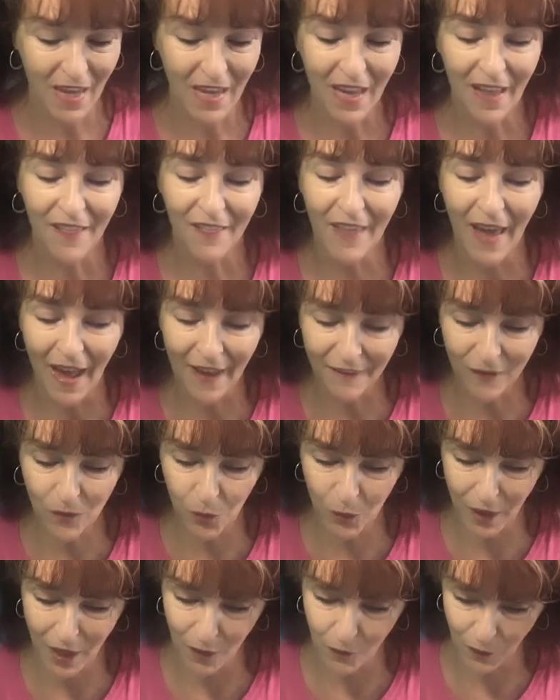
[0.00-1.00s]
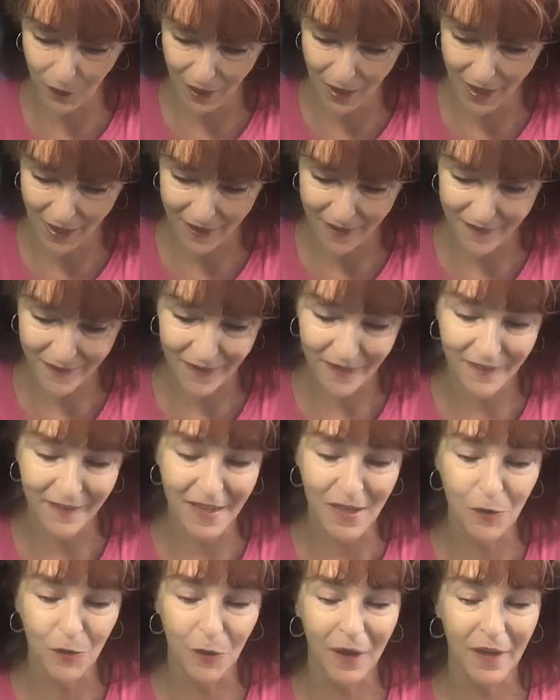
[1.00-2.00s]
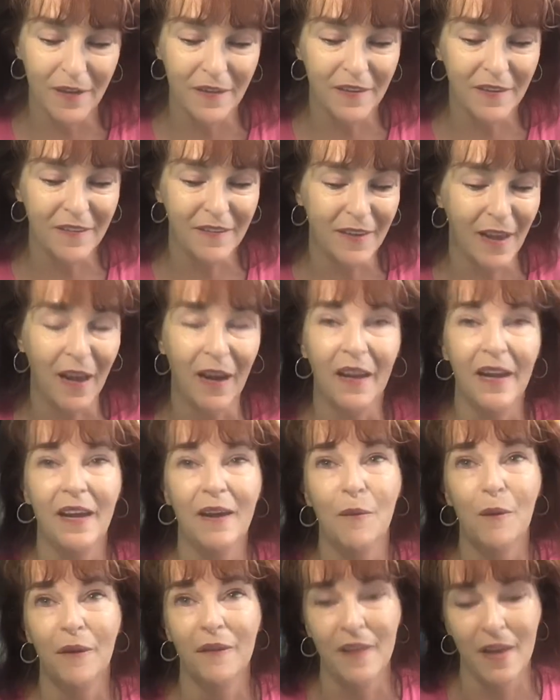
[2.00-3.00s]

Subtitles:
That's when I realized the secret to selling